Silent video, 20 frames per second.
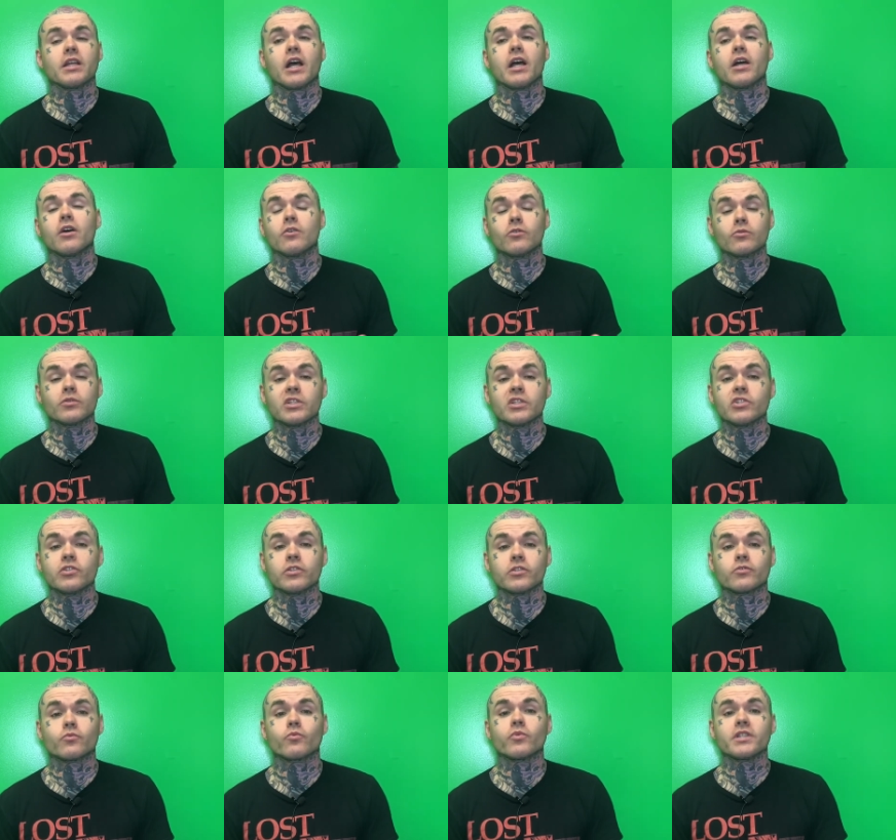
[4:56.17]
only
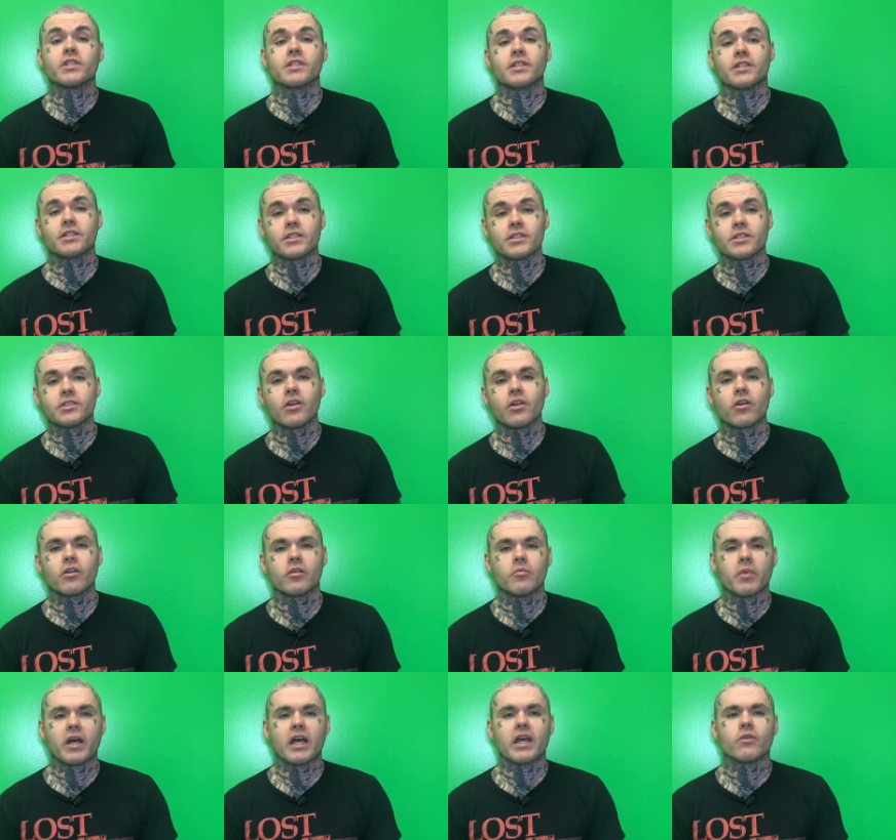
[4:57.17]
just recently started
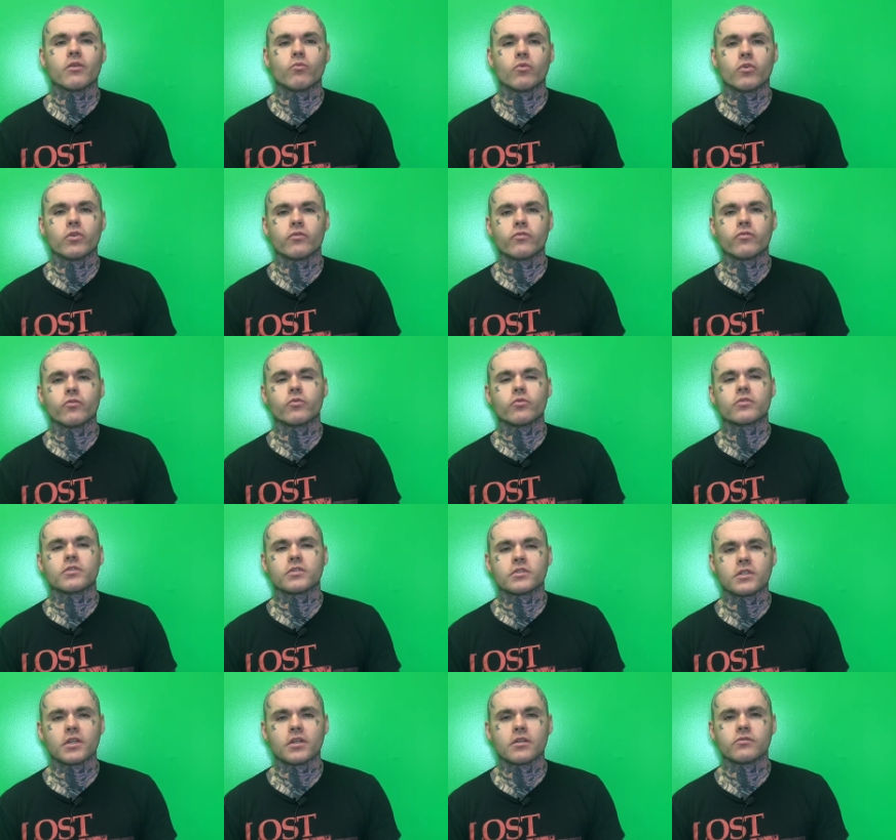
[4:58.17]
buying 1/4
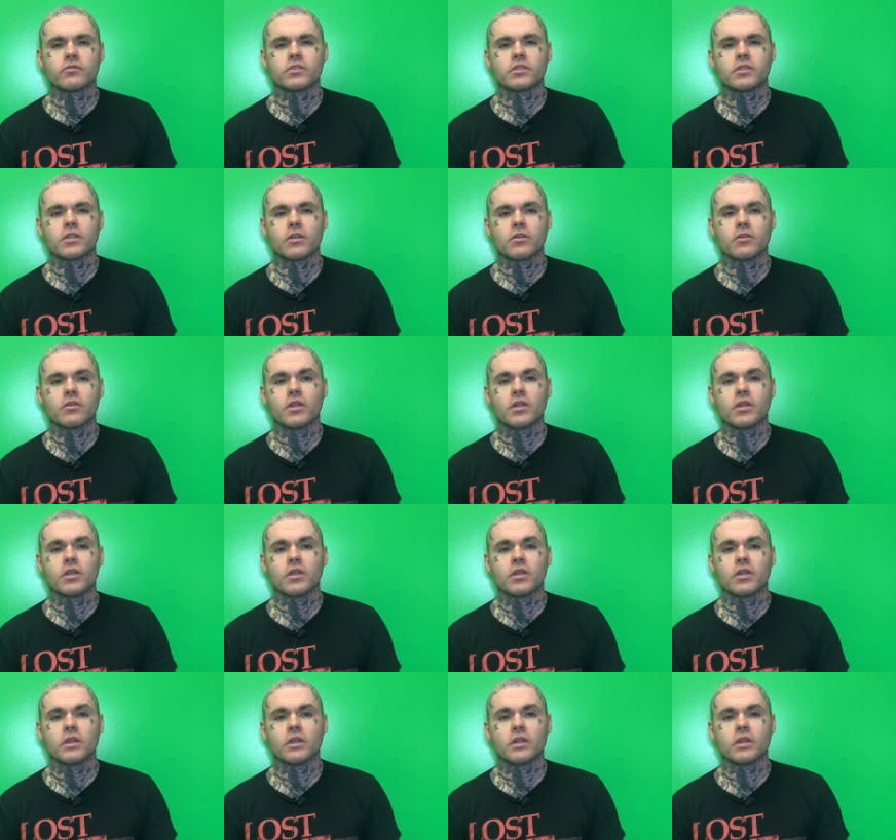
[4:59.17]
stuff, so